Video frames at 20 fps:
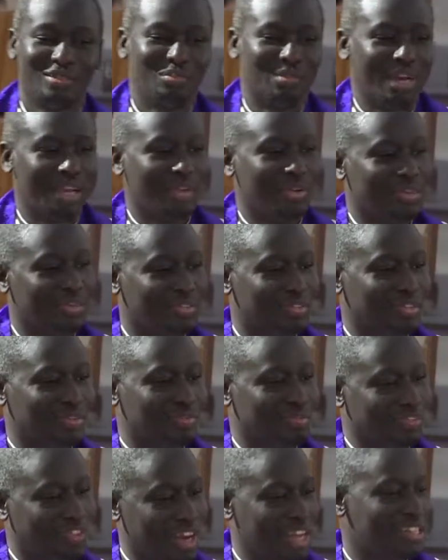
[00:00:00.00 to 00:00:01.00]
my
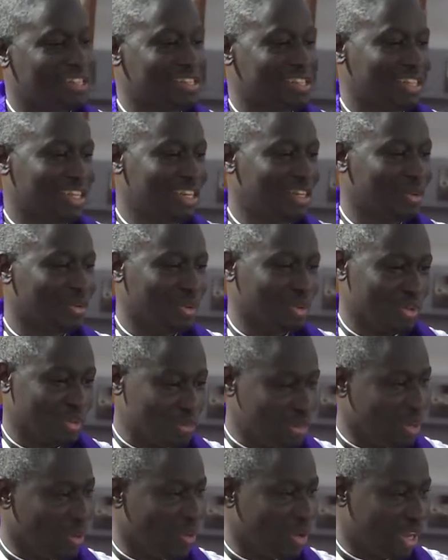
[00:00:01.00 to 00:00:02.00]
university will
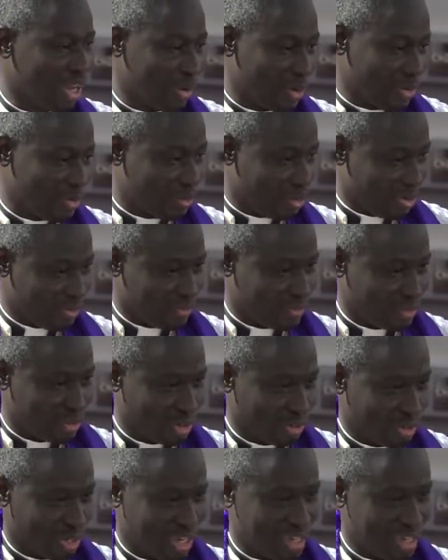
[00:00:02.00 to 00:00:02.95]
be where we pray from.